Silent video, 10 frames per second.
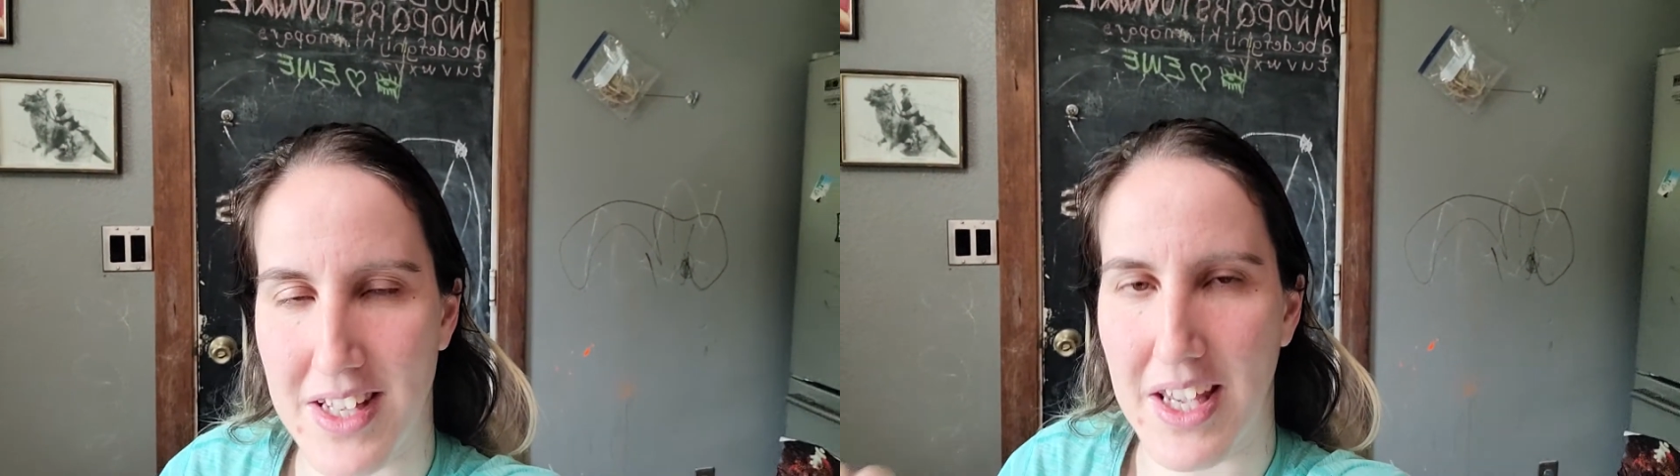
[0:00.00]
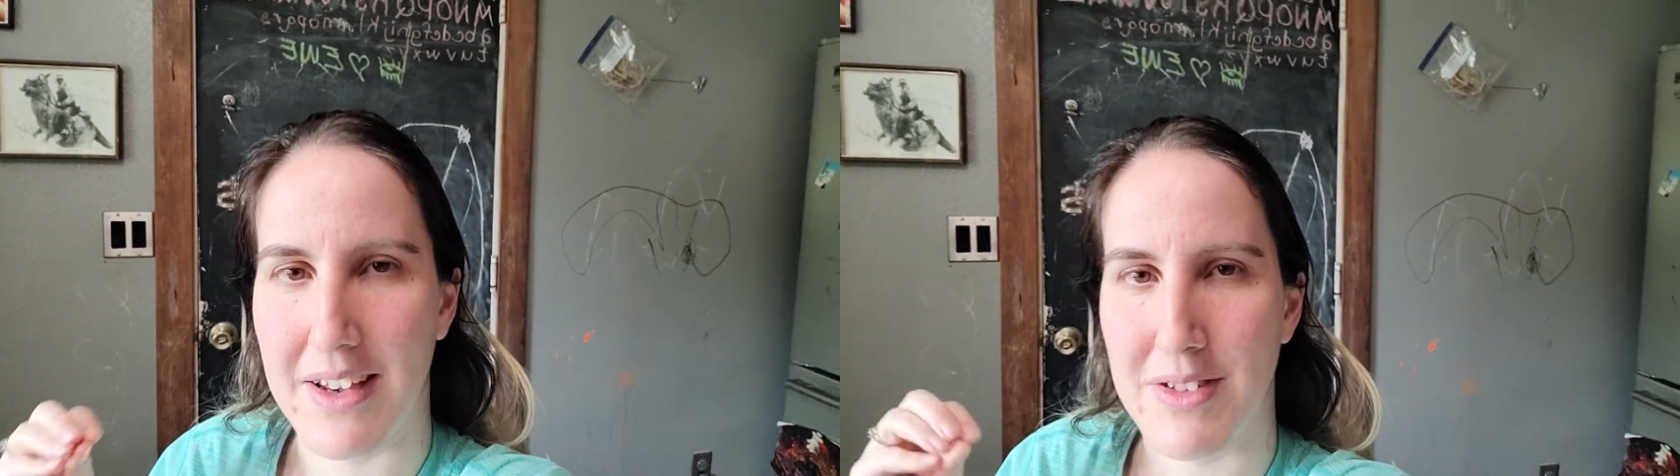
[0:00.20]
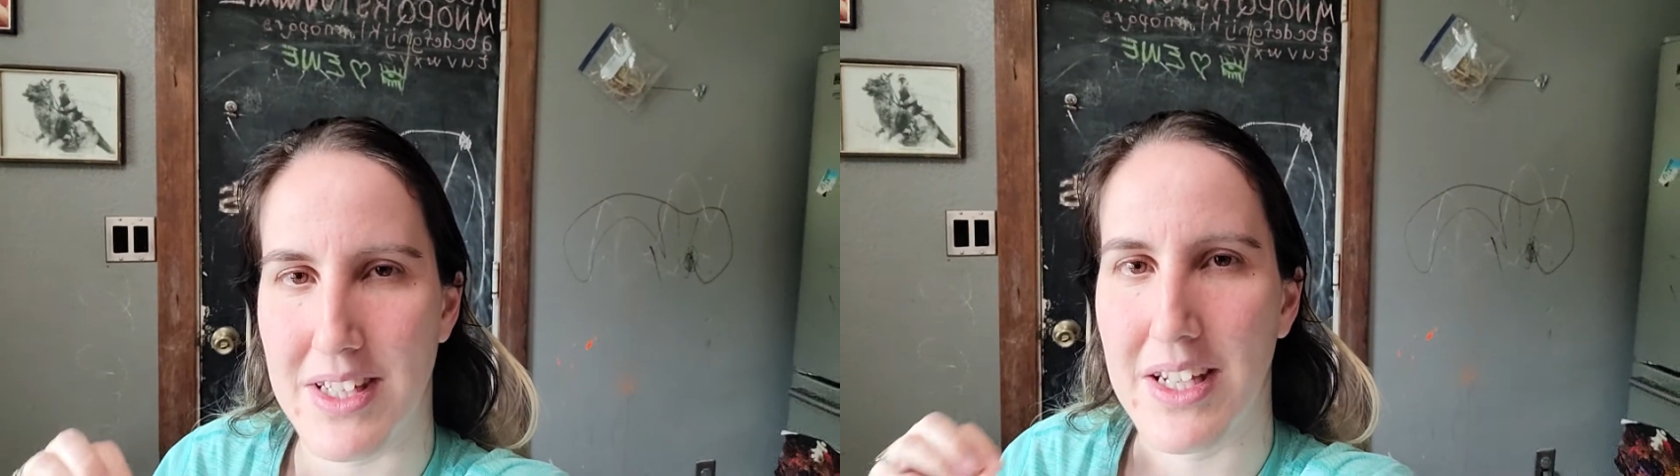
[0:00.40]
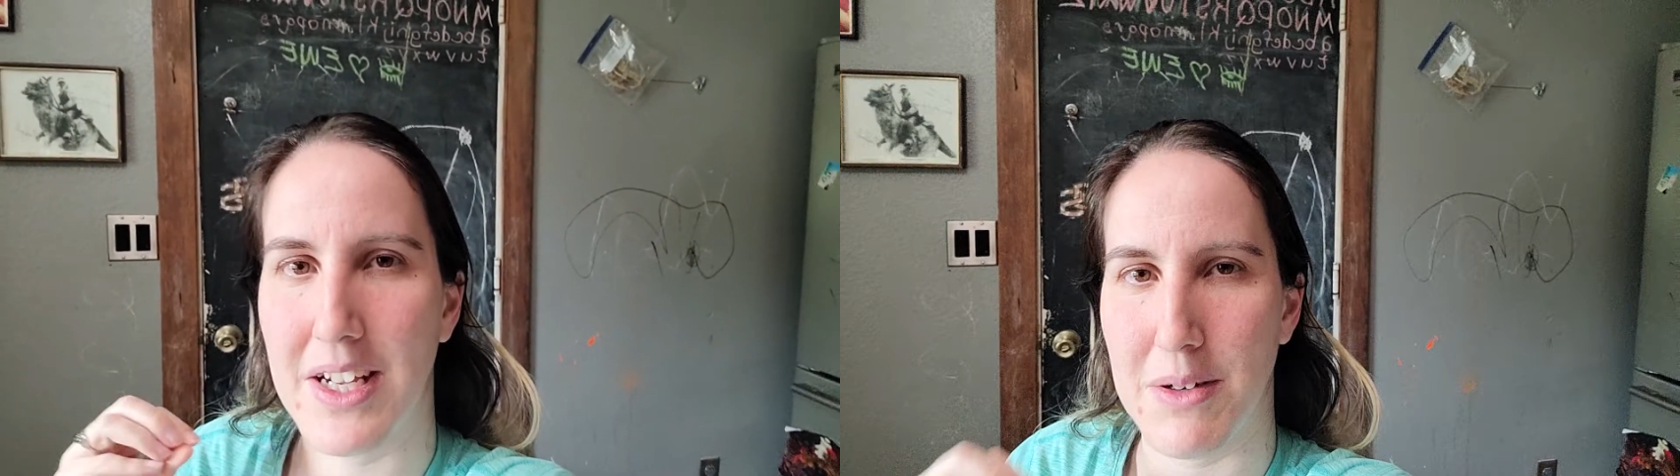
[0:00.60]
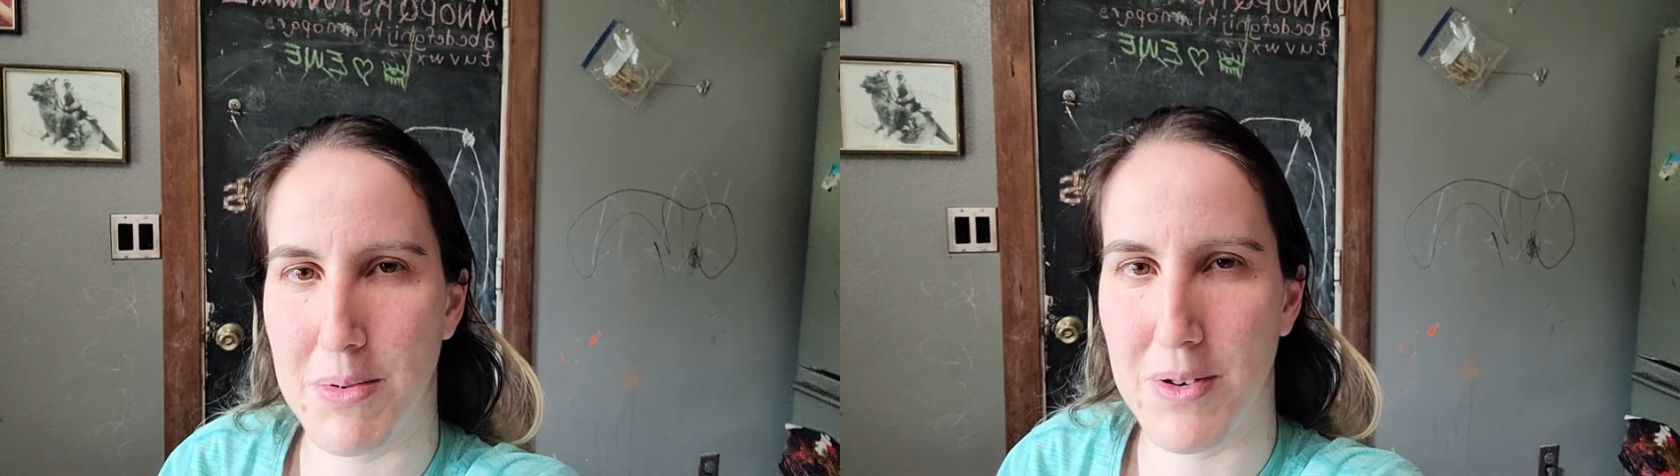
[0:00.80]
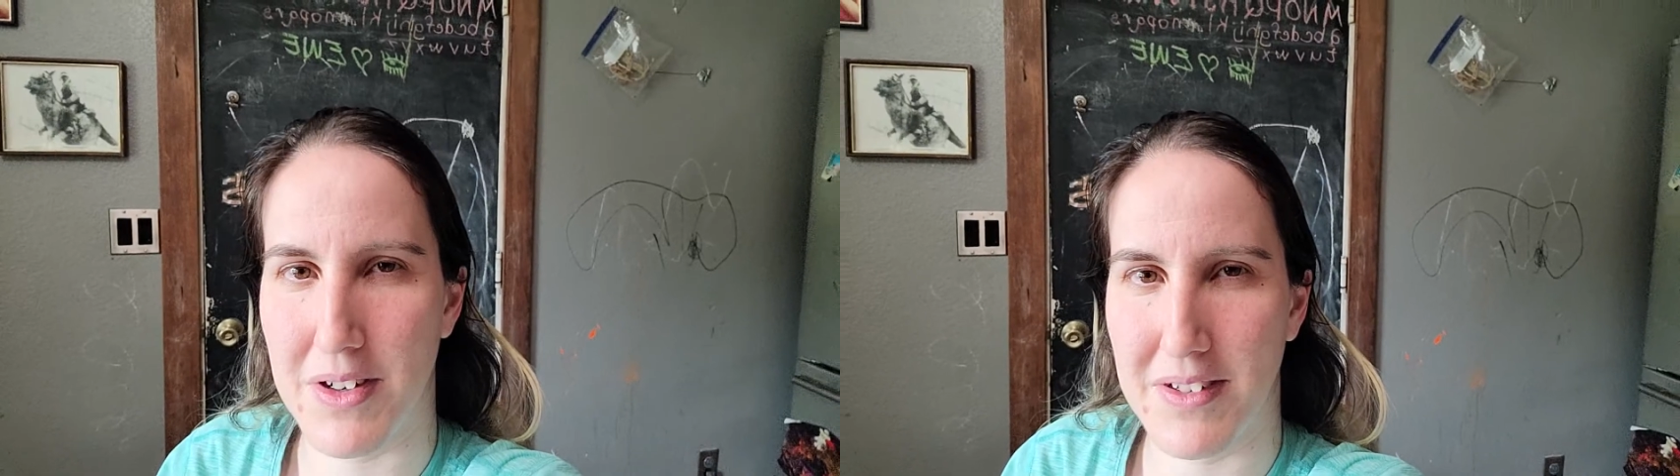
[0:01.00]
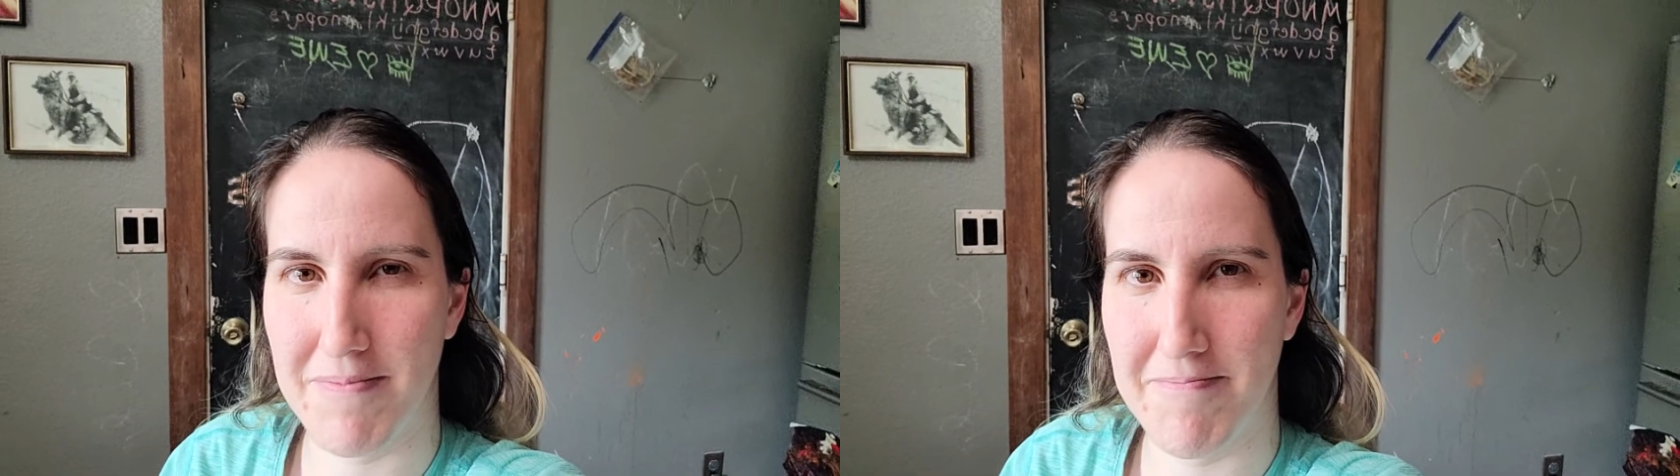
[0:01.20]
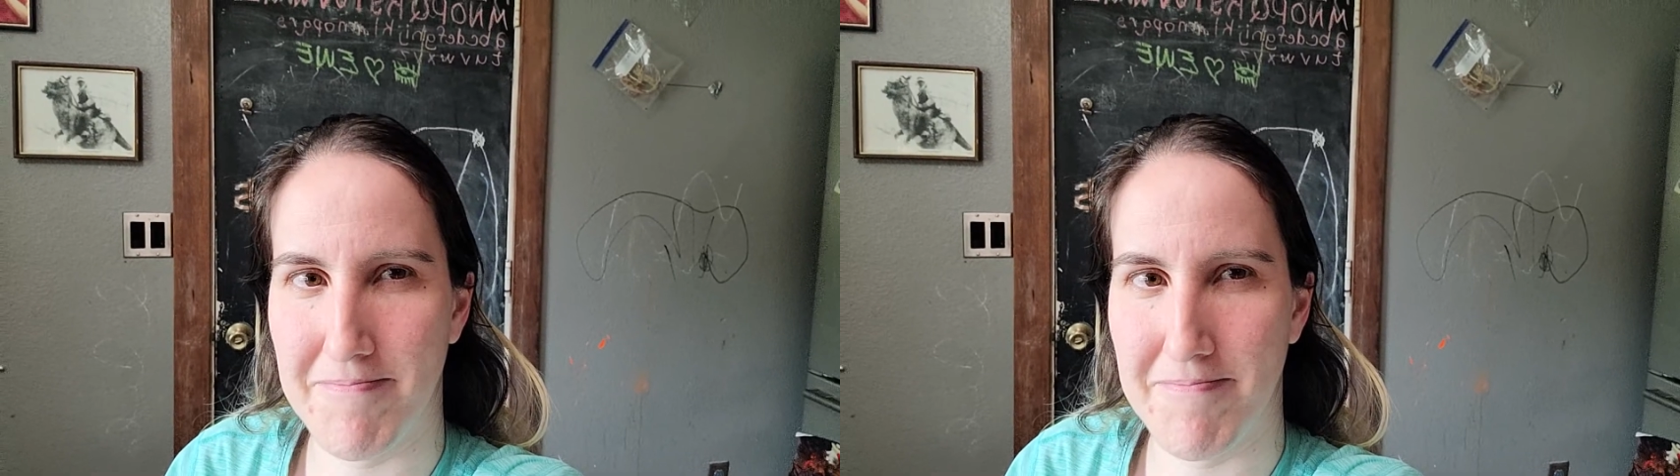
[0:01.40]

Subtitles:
saying I was linking to porn.